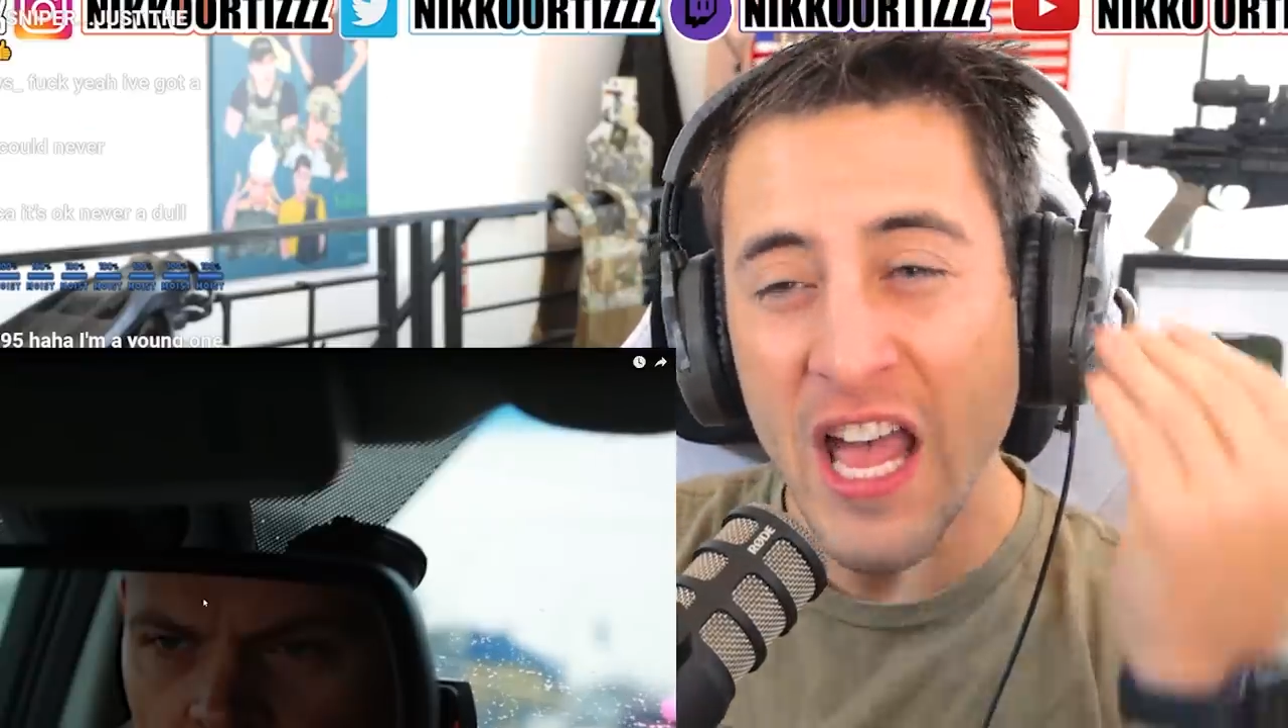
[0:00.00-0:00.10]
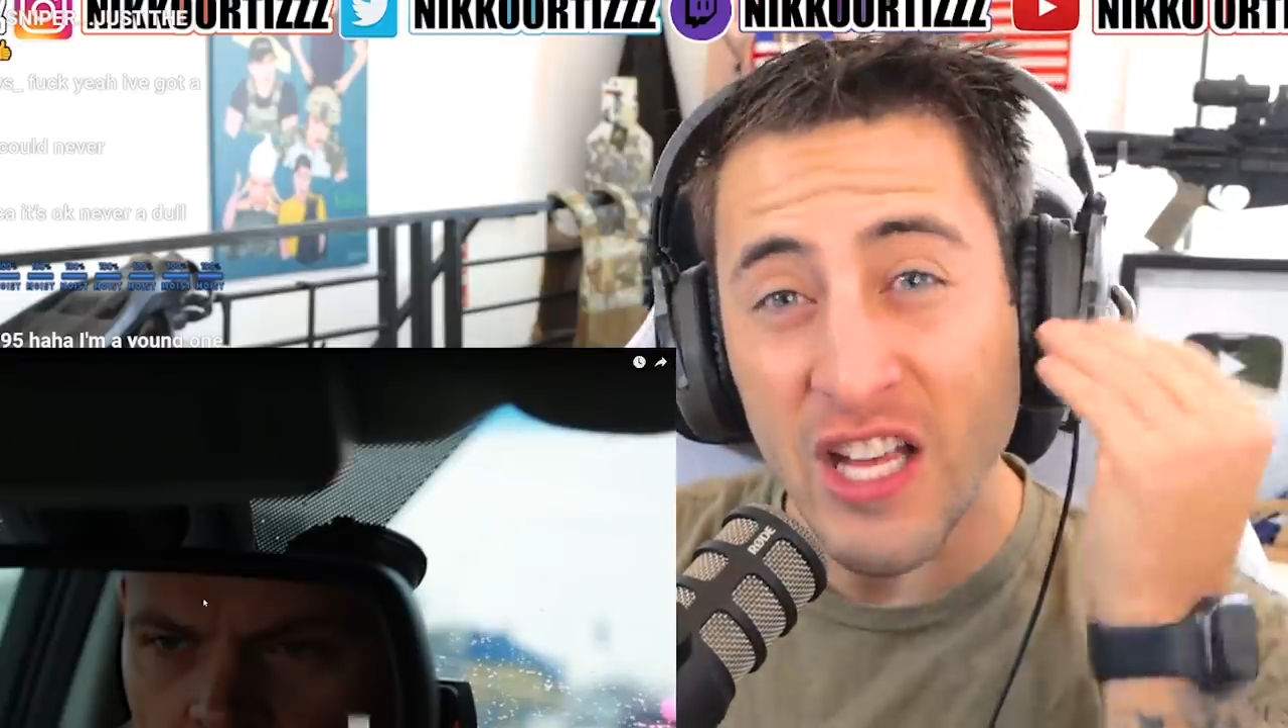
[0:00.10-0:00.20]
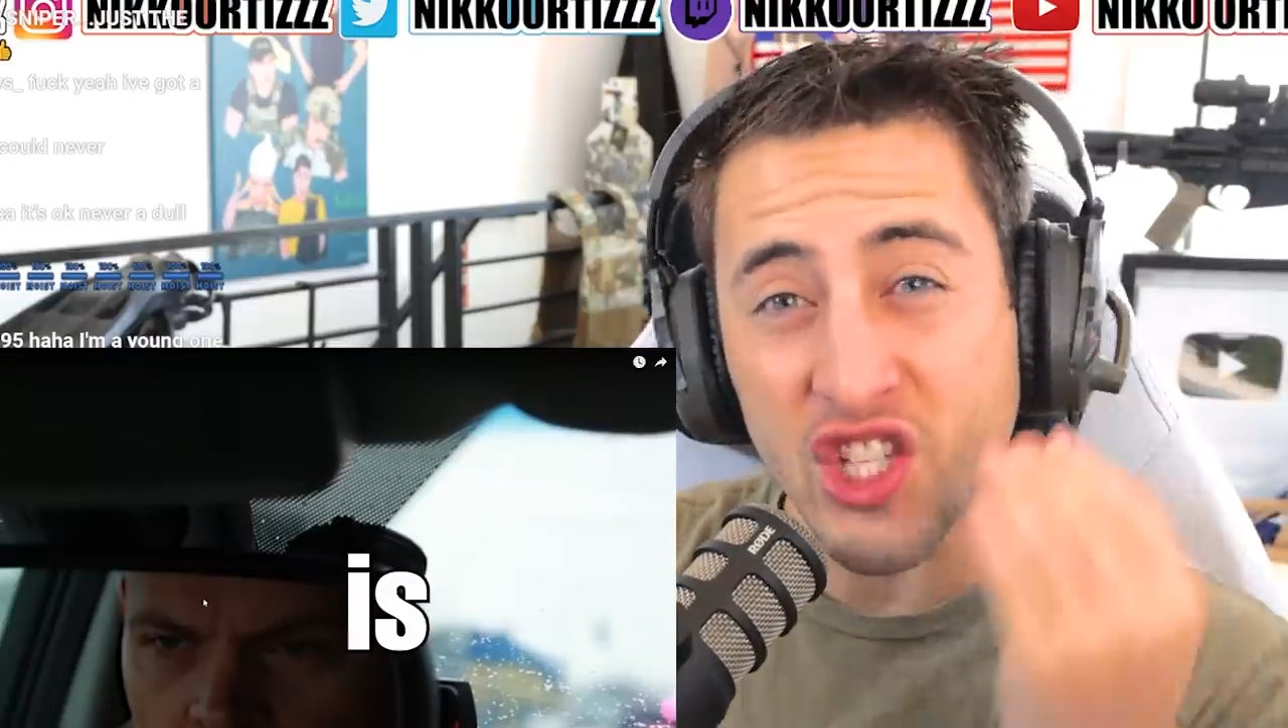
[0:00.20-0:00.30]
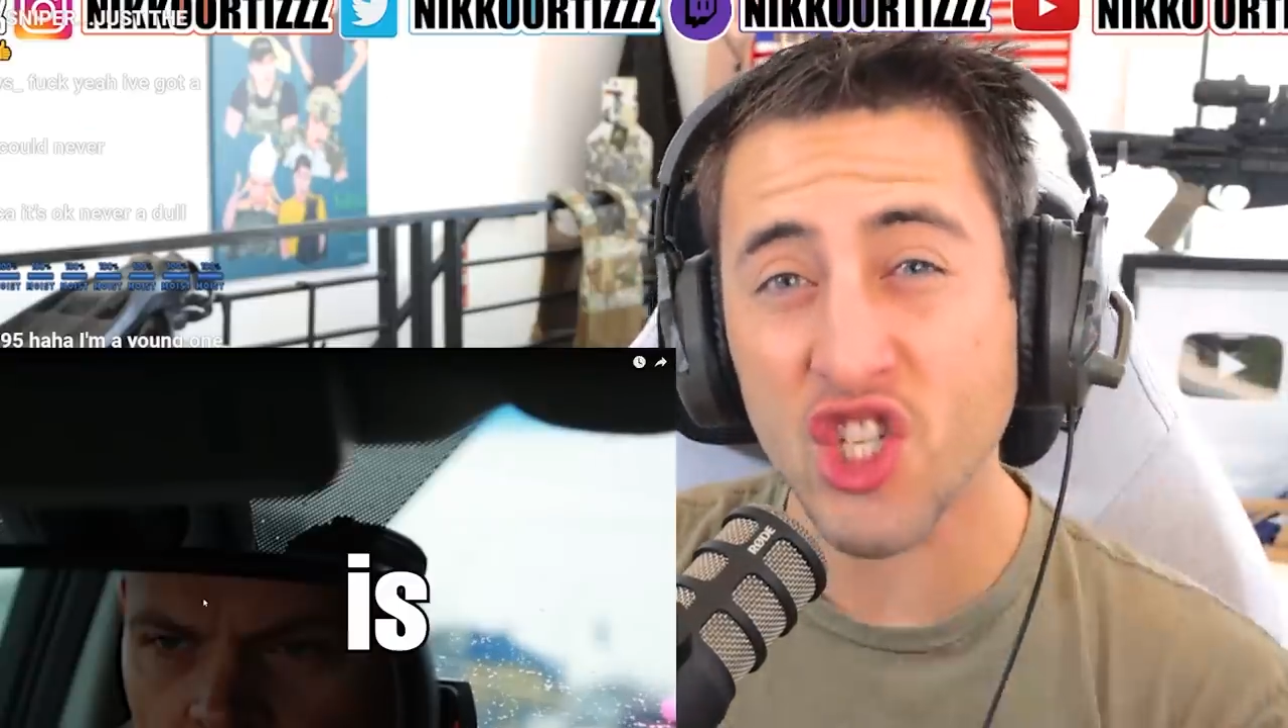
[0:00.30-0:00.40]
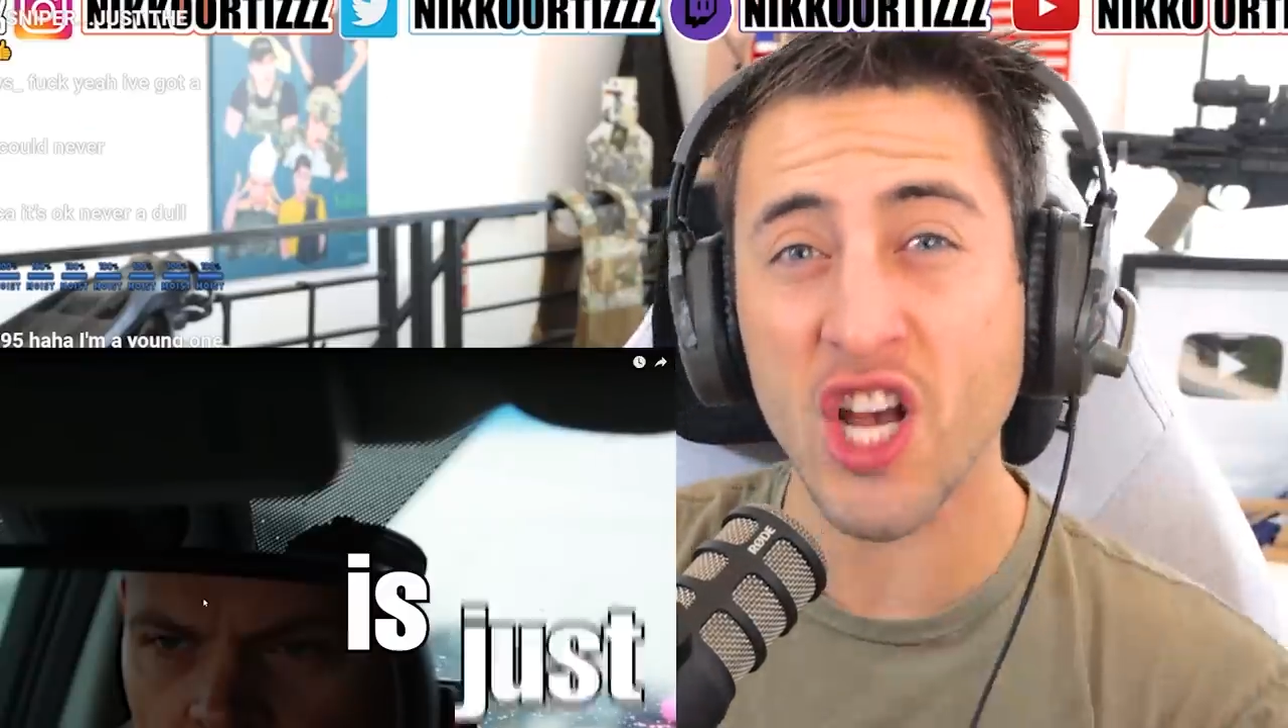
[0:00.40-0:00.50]

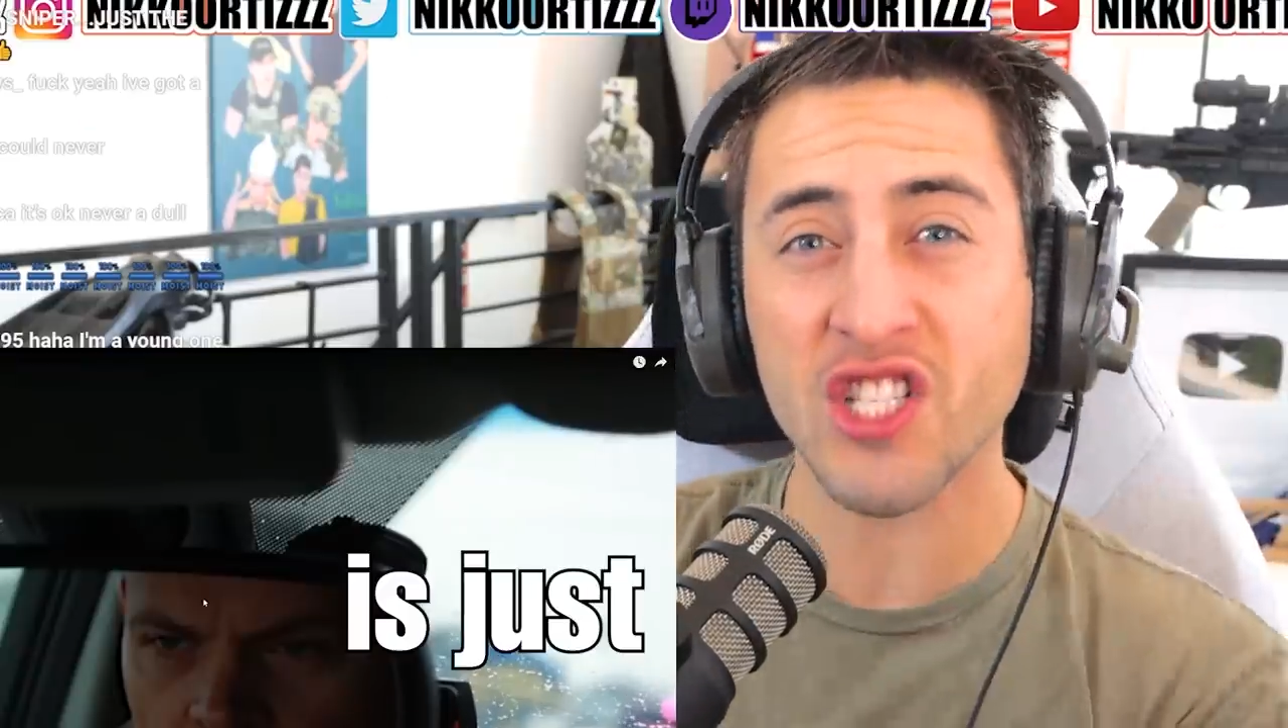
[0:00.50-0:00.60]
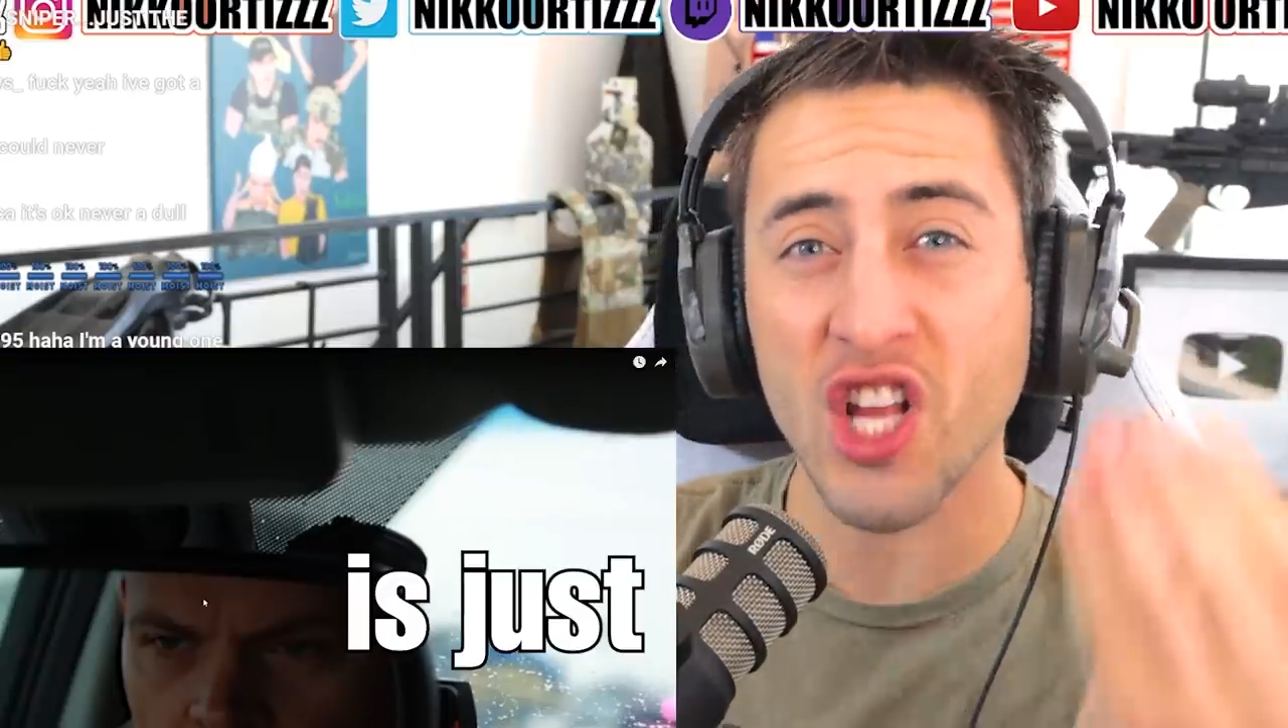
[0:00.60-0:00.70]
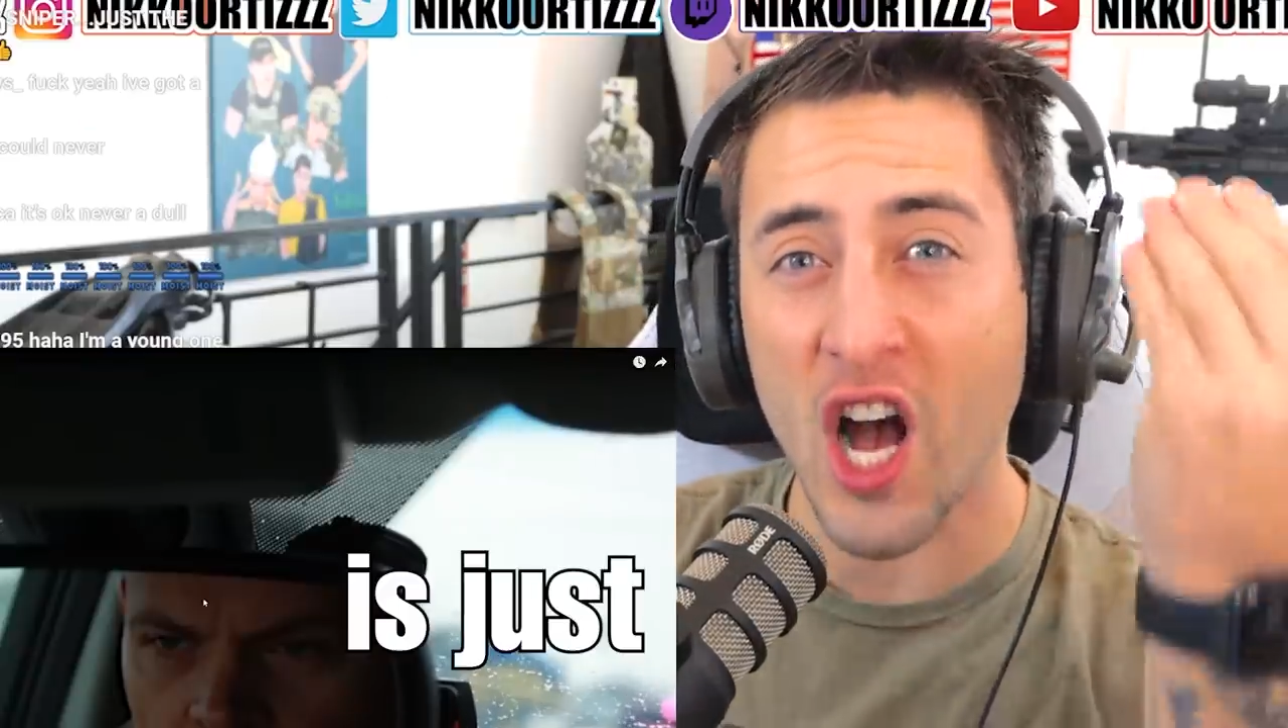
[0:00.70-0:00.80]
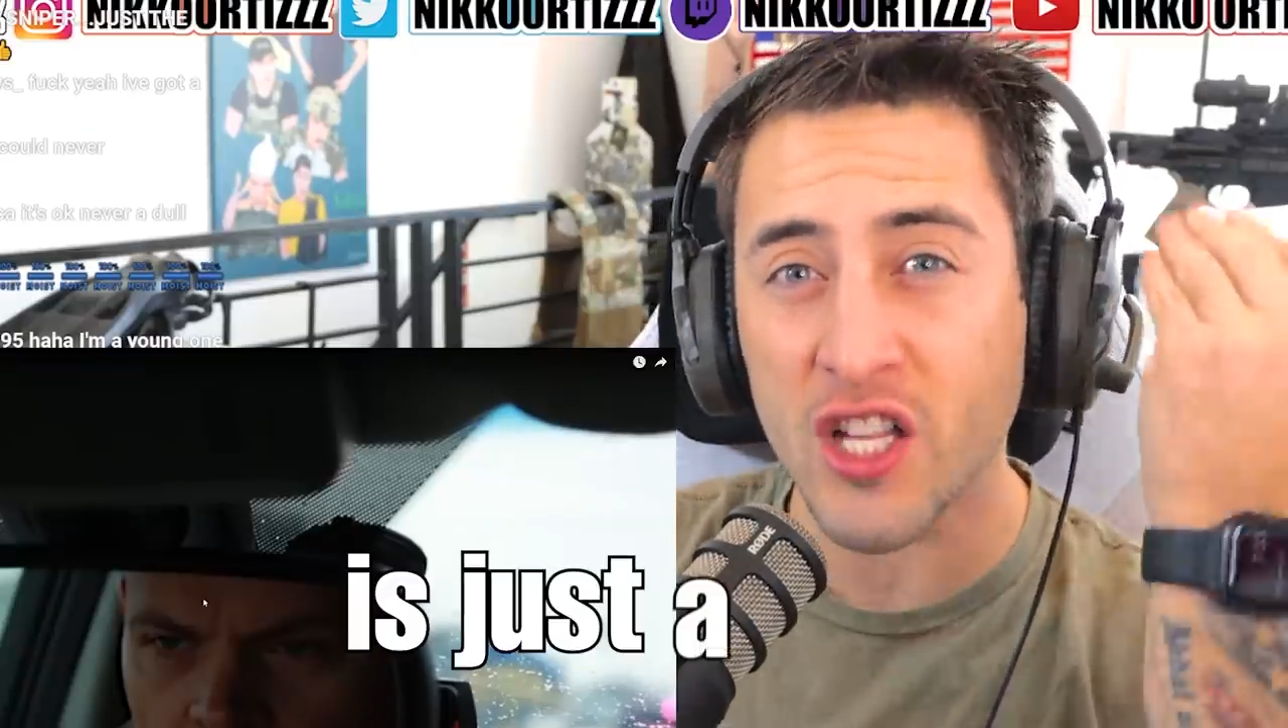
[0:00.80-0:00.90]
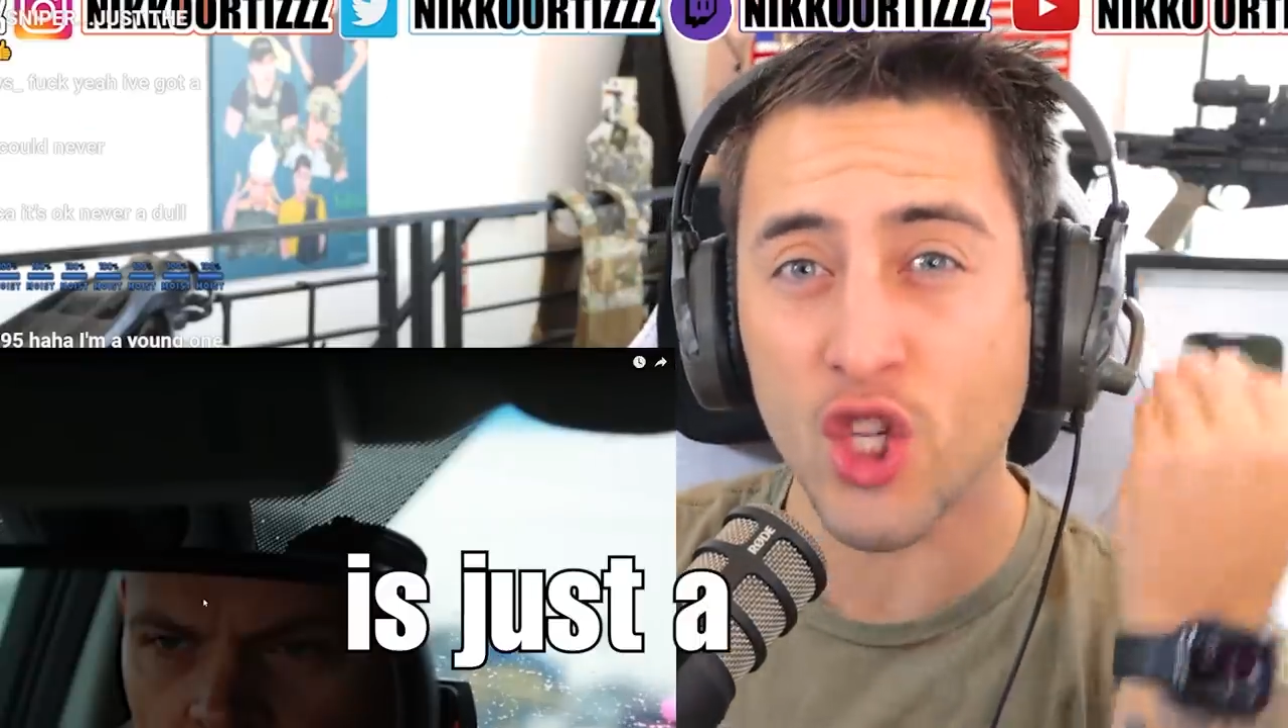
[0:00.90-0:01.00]
is just a